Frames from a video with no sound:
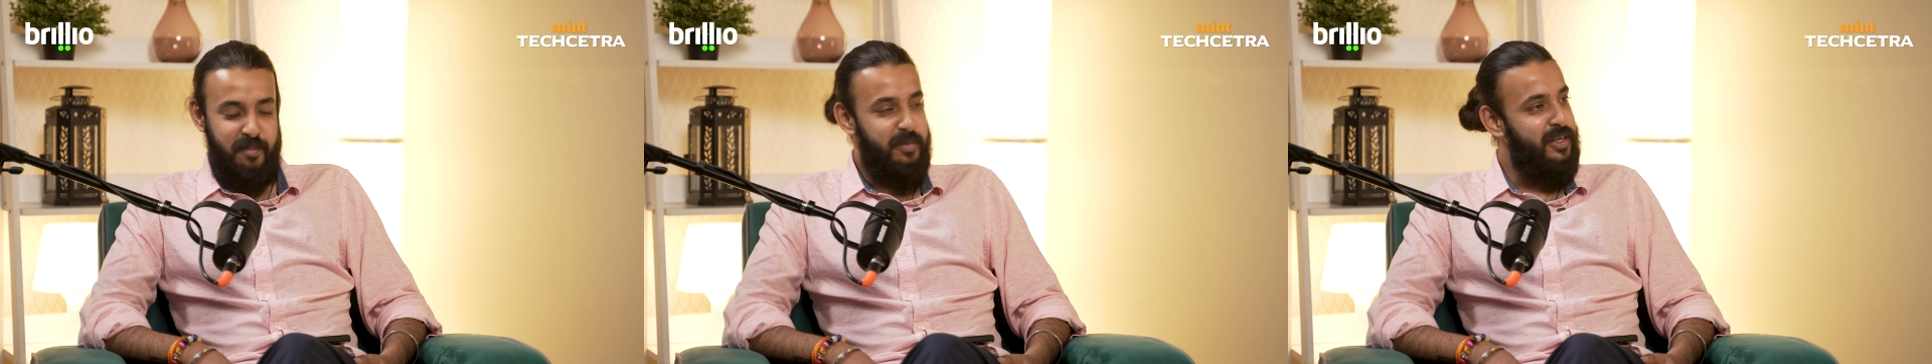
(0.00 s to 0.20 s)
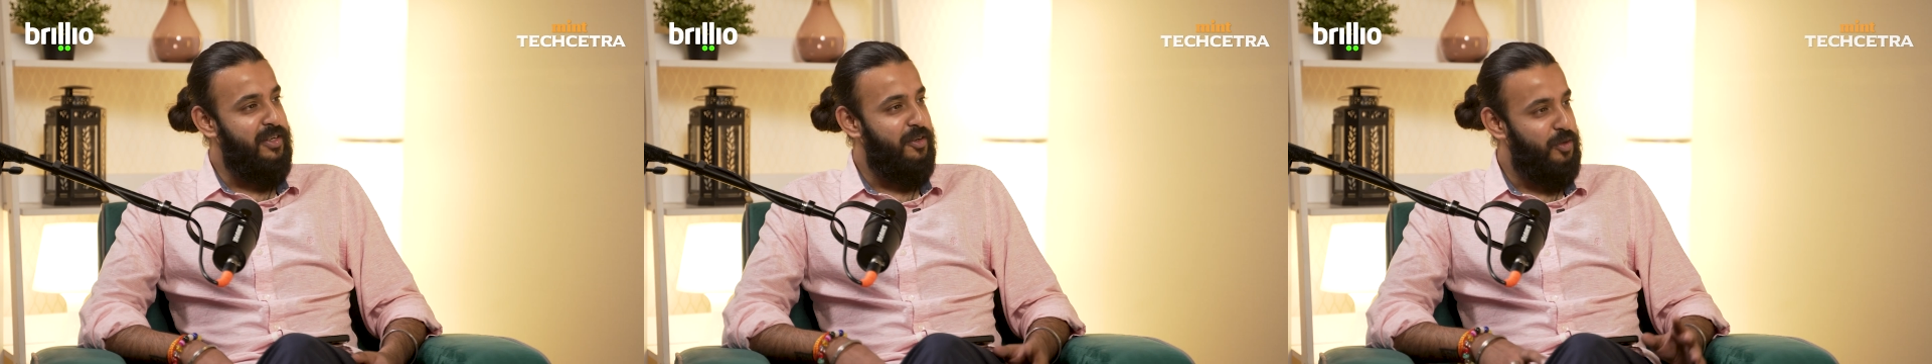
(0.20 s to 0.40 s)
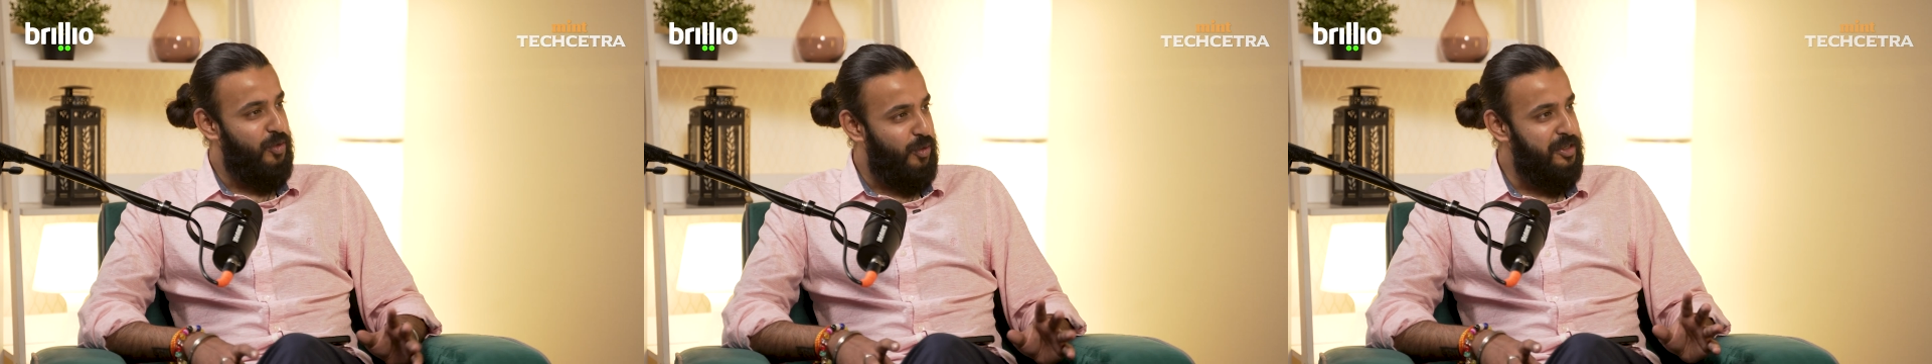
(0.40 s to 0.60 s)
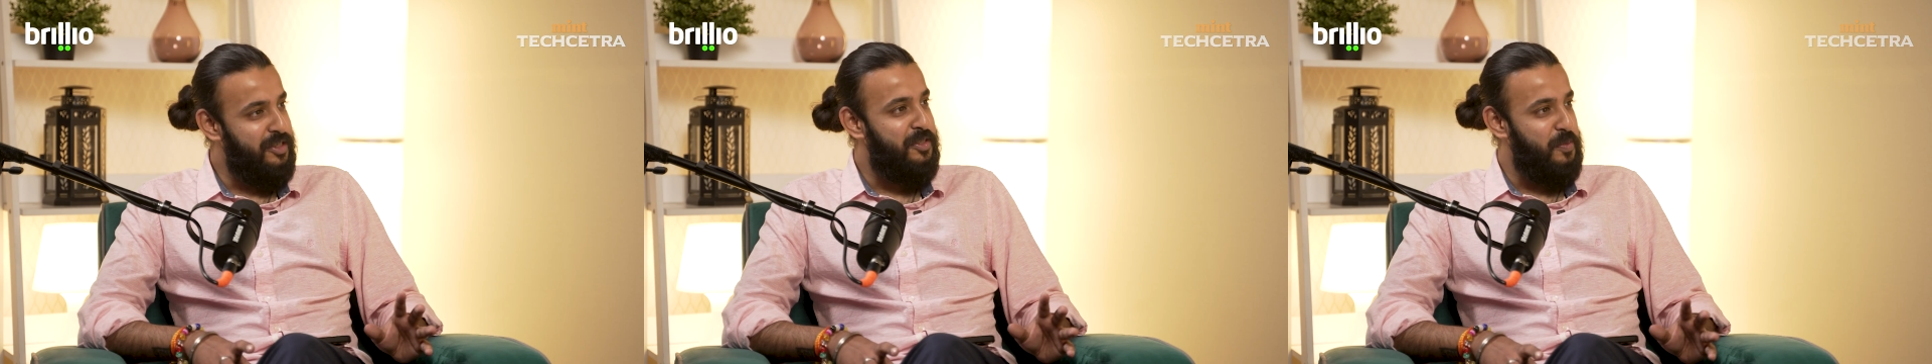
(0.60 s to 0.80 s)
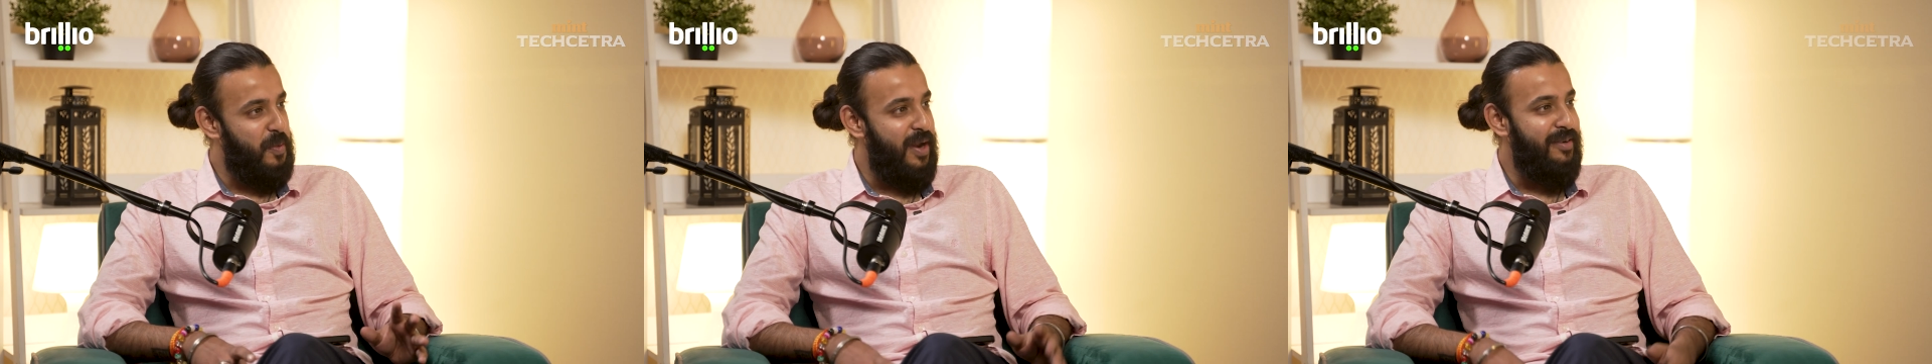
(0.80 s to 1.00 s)
a bit
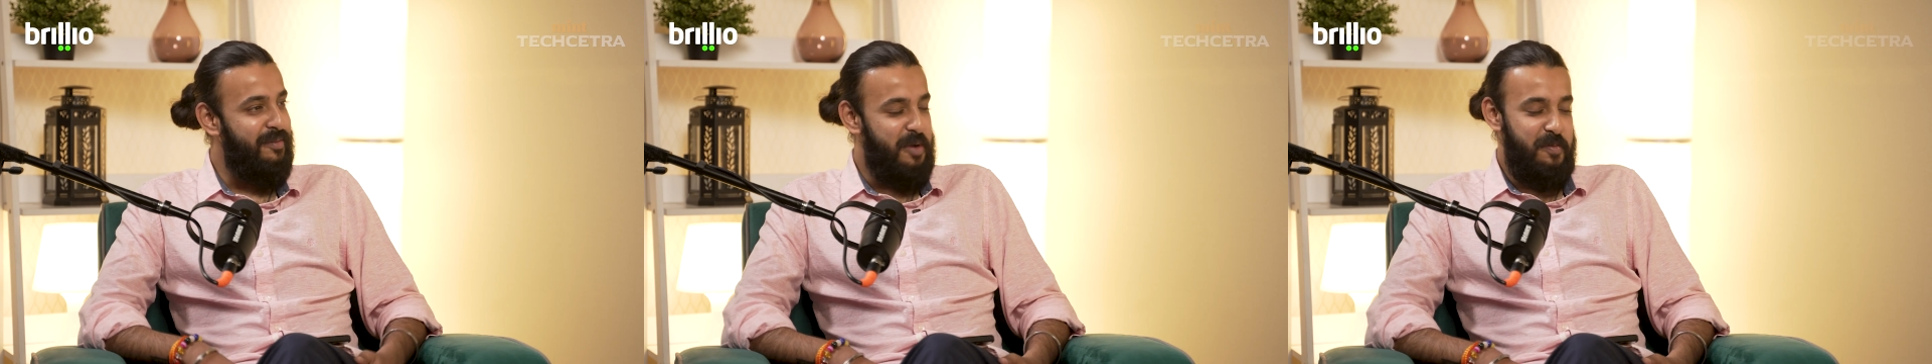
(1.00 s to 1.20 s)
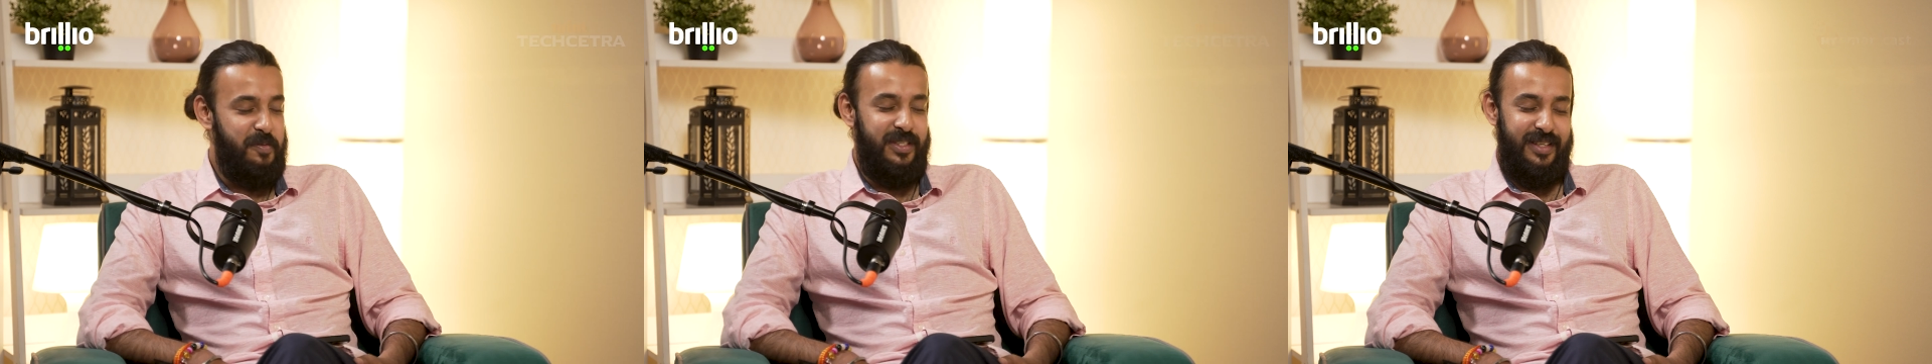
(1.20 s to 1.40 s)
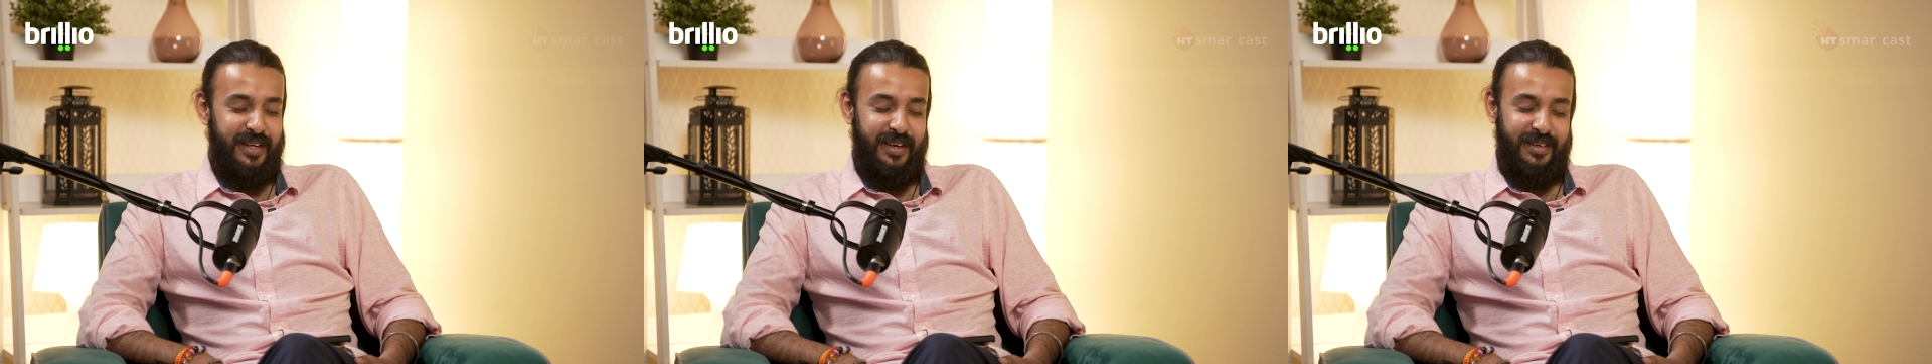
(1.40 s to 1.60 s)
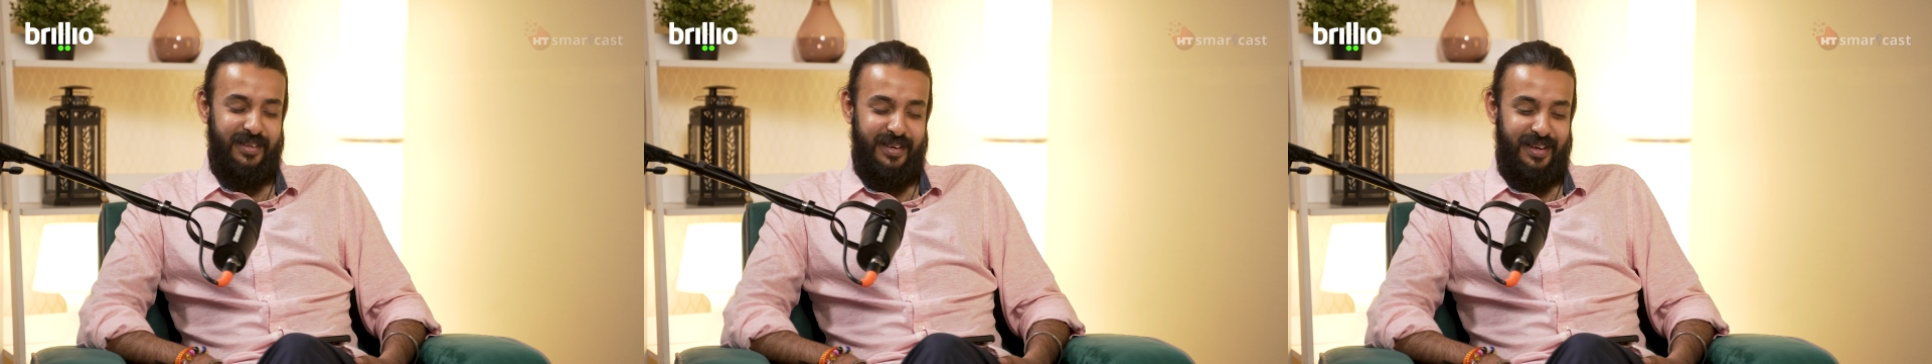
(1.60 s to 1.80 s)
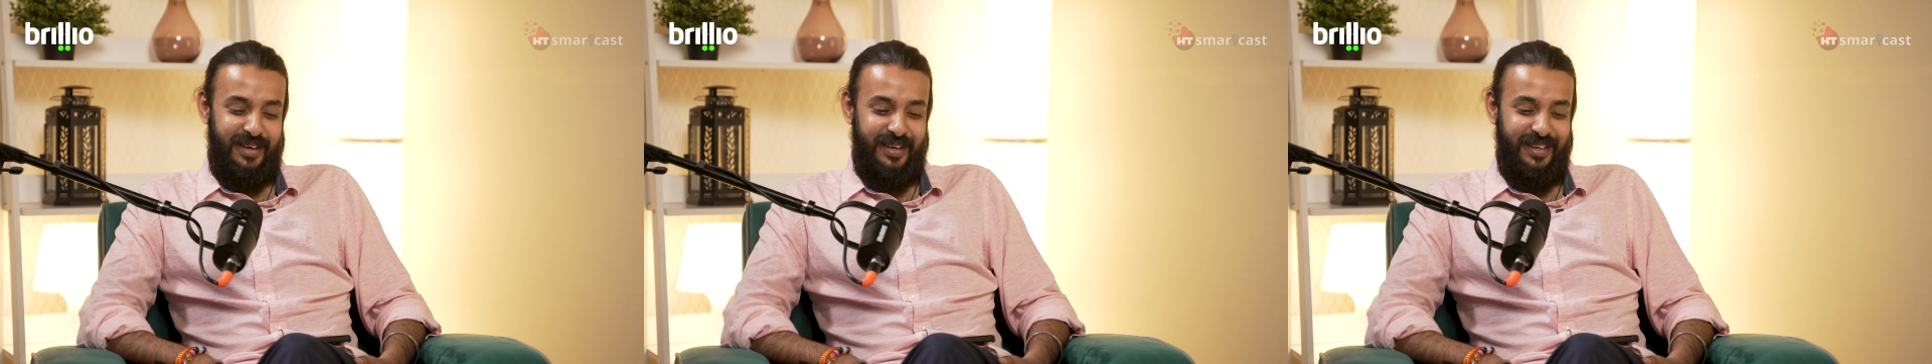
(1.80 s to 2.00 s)
notorious one, where we're saying
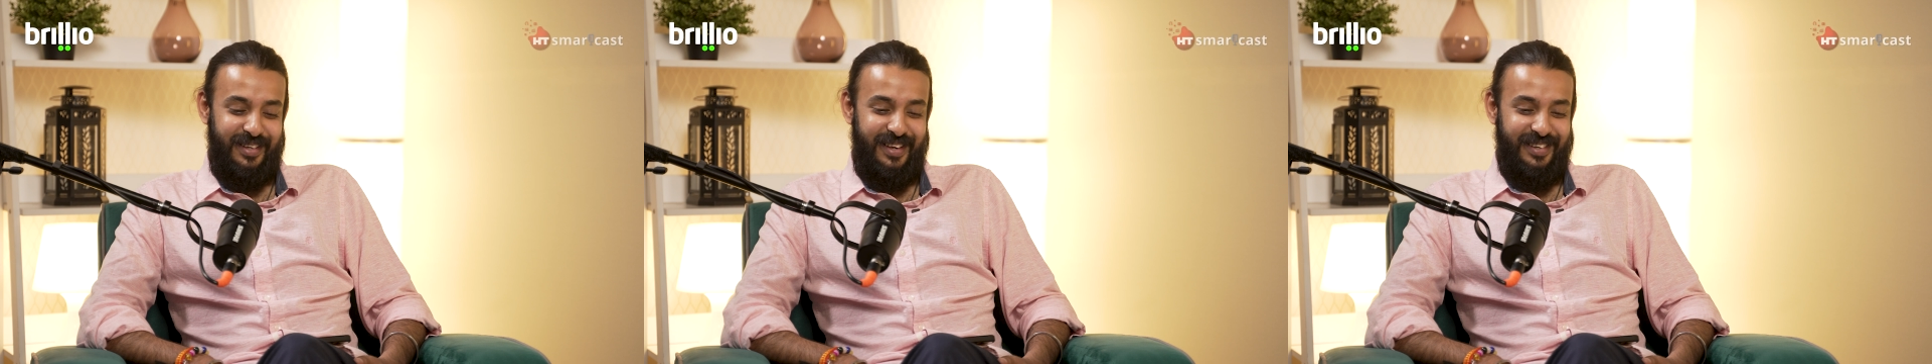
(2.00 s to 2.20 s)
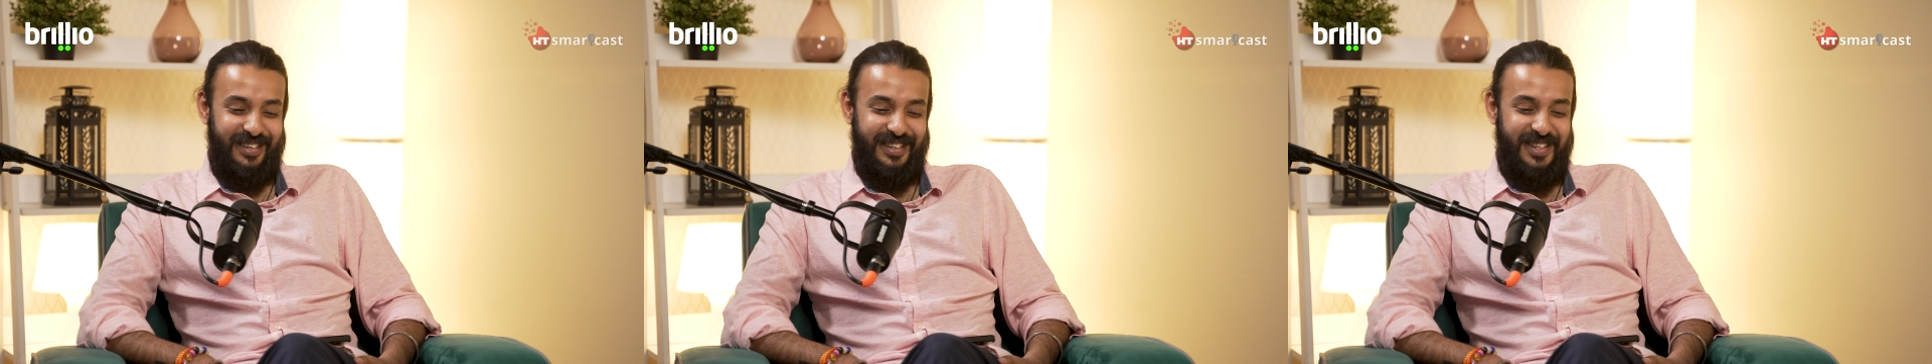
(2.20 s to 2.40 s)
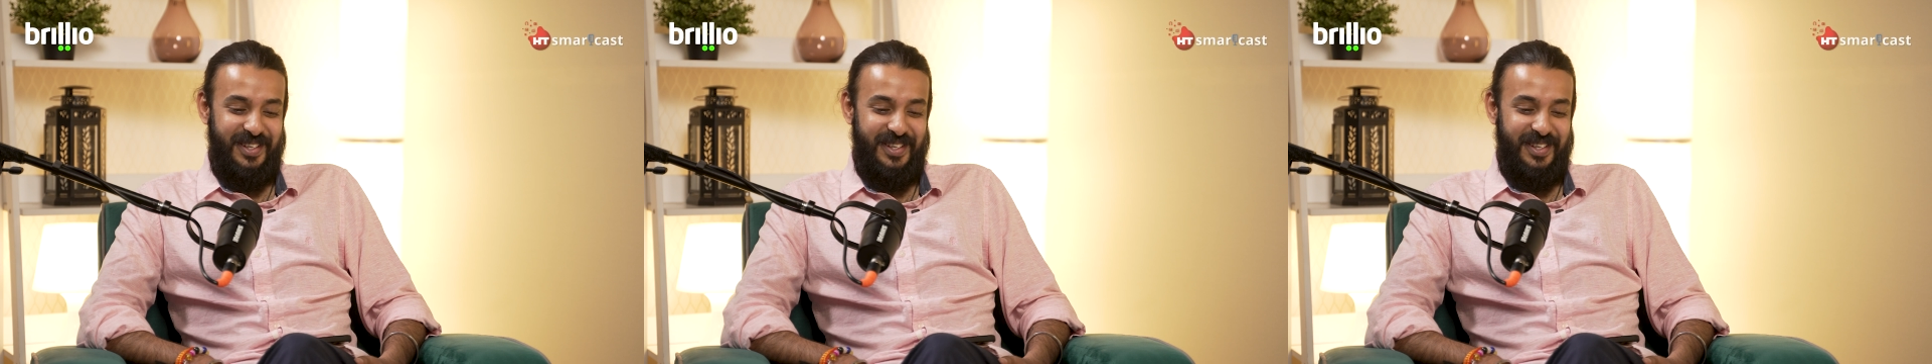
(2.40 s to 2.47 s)
that,